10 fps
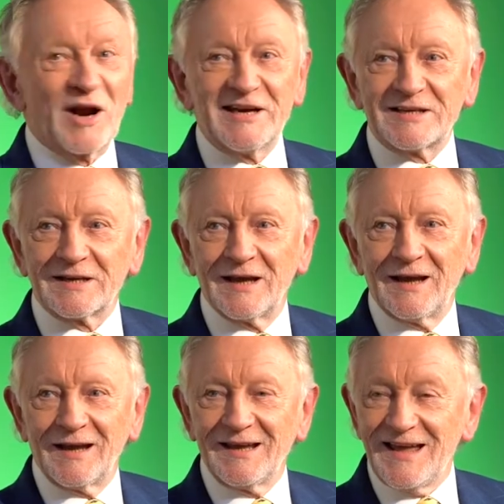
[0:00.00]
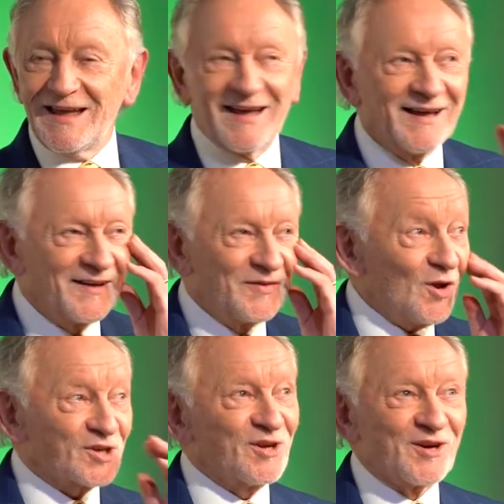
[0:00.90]
Bright. Yeah, they
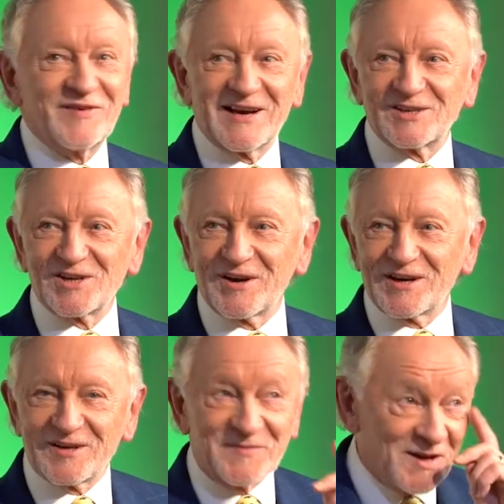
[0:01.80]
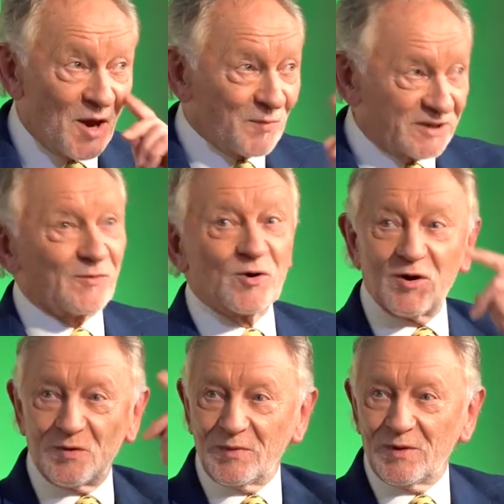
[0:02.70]
all sounded very exotic to me, but they were
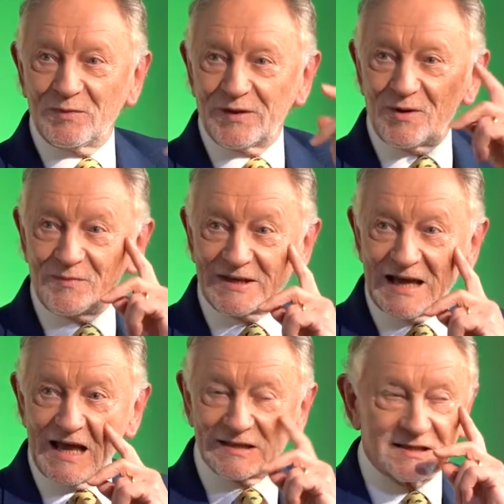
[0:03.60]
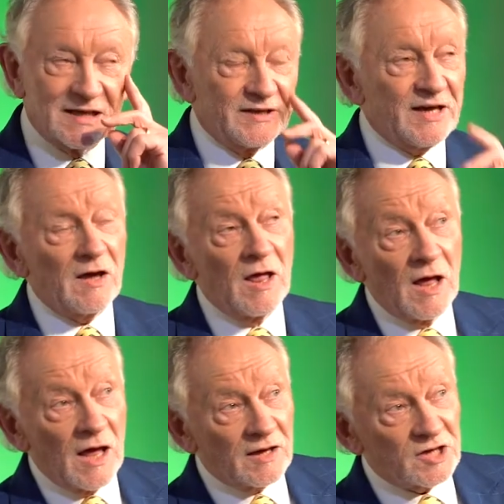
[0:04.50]
all they were all my dad's. Yeah,
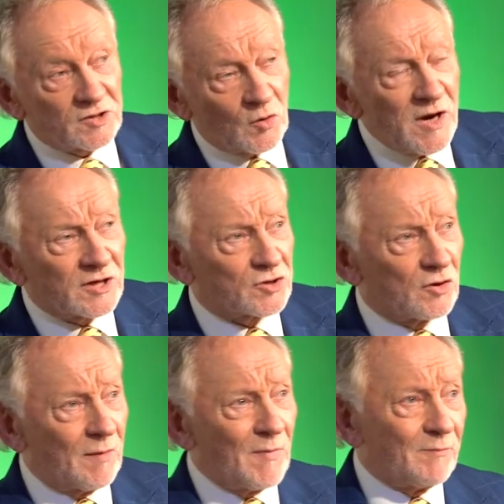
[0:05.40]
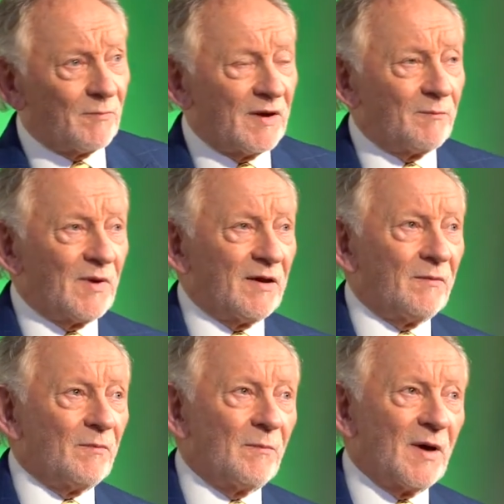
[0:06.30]
it's quite a story. My, my,
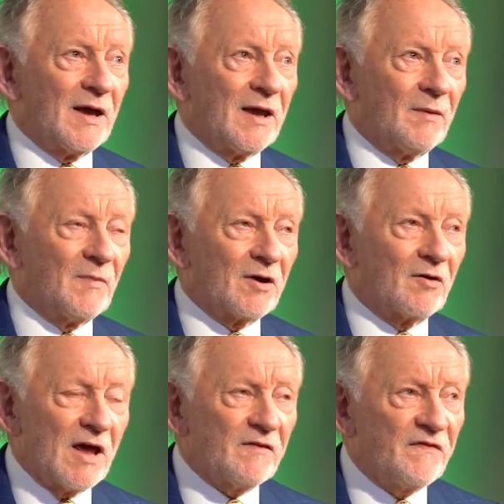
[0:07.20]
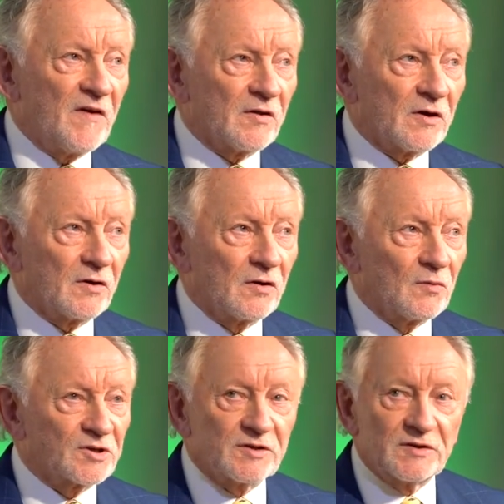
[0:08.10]
my, my, my grandfather
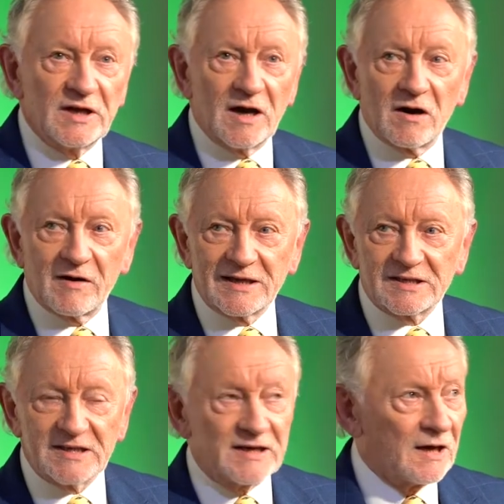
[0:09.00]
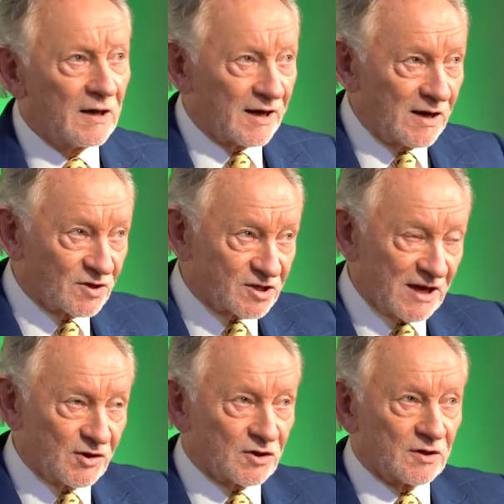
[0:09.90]
was in the RIC. He was
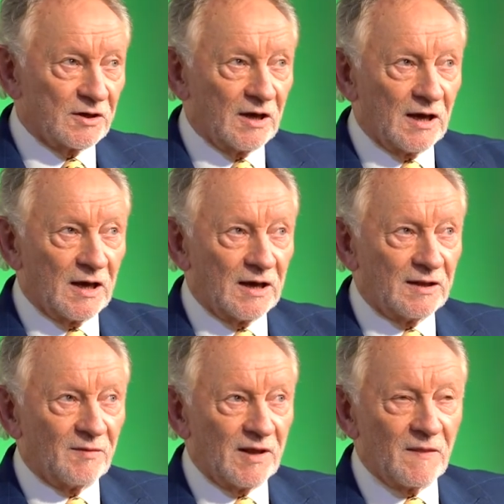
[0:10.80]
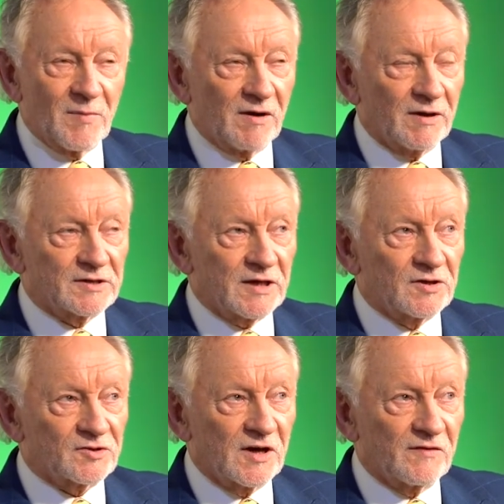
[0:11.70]
stationed uh, in, the, in the barracks
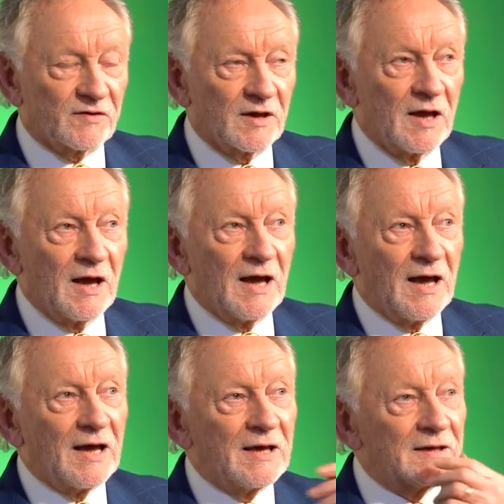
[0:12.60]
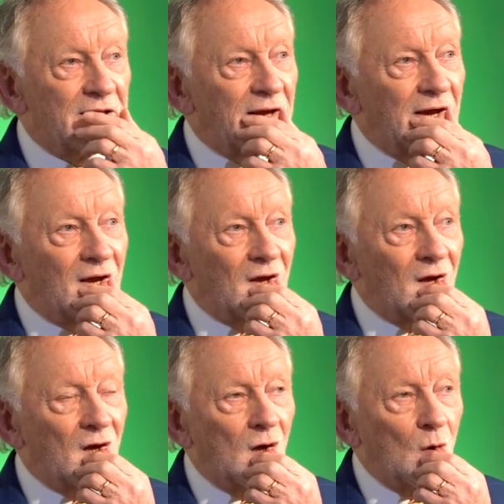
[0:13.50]
in Strangford. And uh,